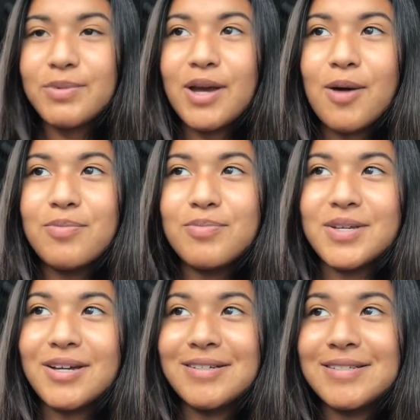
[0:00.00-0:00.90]
me up
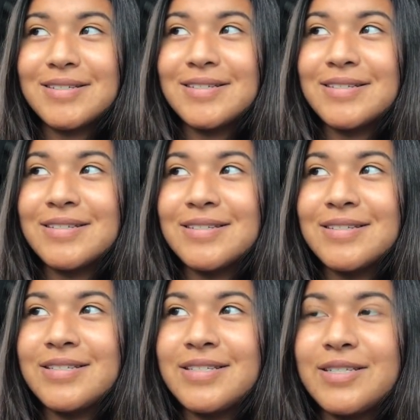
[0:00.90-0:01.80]

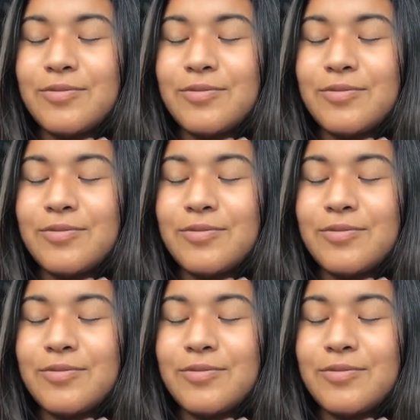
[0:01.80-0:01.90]
because